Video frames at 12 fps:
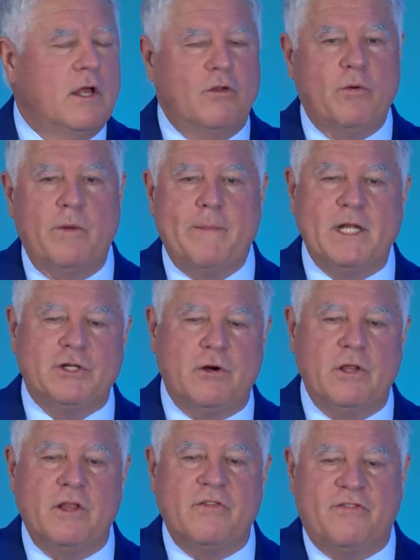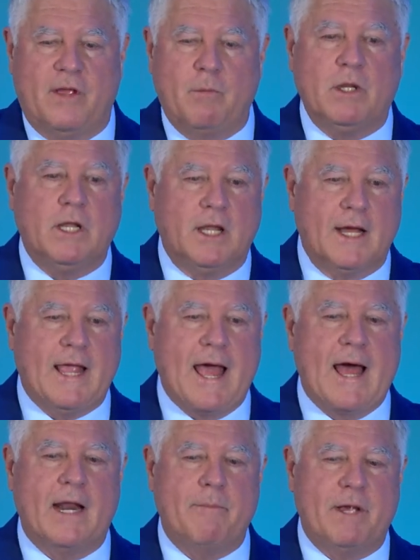So we made sure that this team would look
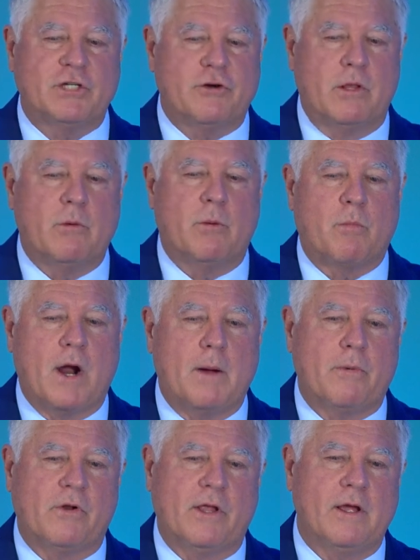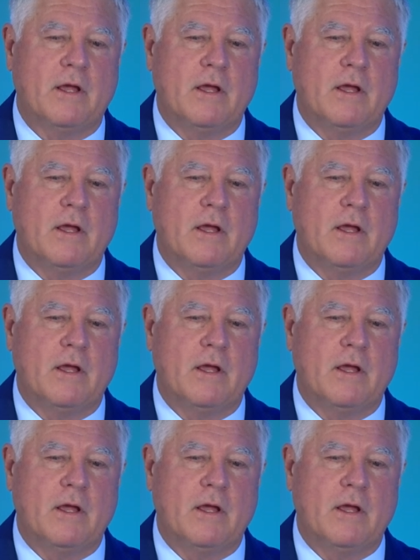at and make sure they were properly,